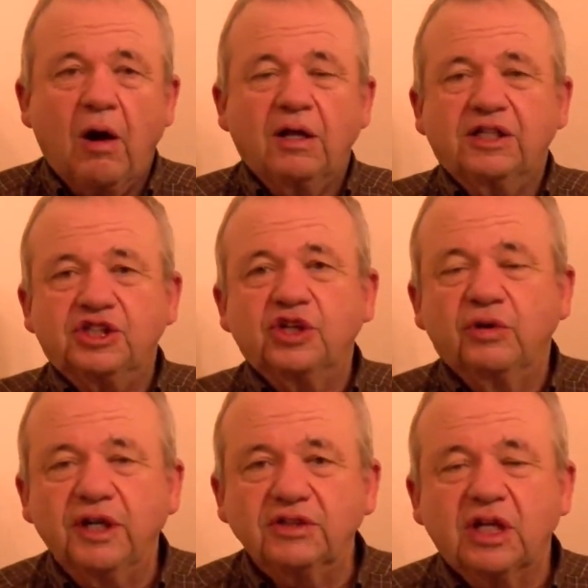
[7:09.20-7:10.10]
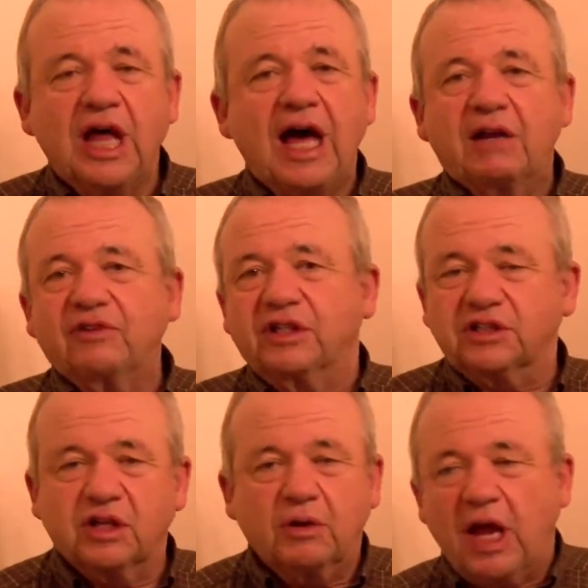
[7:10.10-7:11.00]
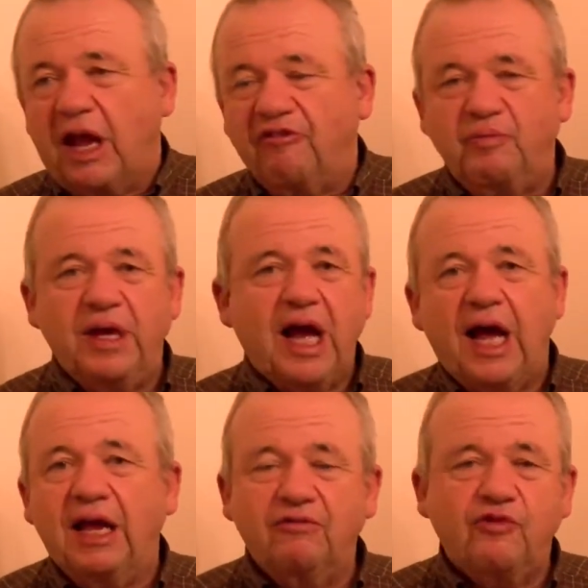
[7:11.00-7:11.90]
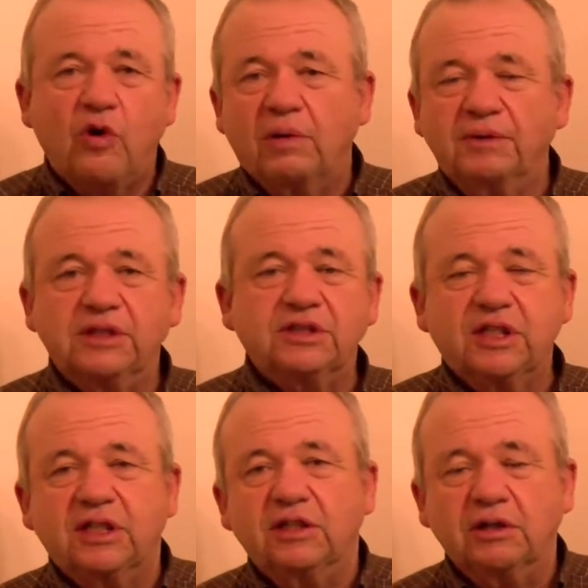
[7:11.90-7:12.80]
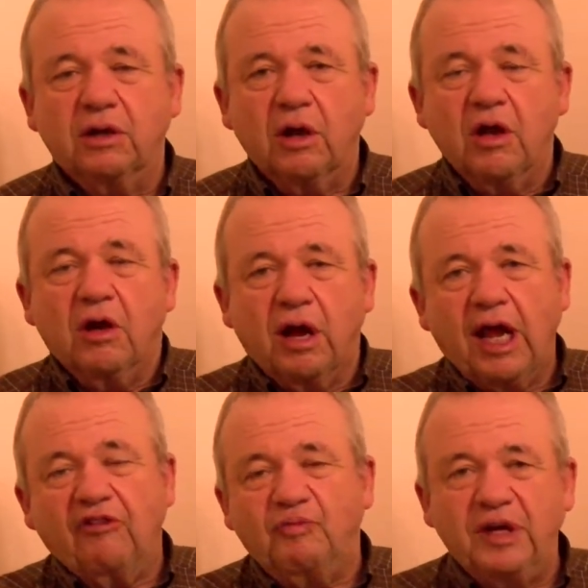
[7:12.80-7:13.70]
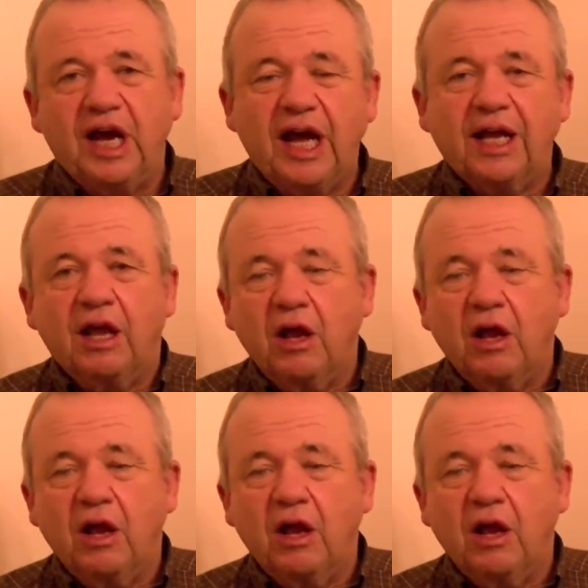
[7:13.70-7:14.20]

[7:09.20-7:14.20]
these shootings, a lot of it is FBI informants and FBI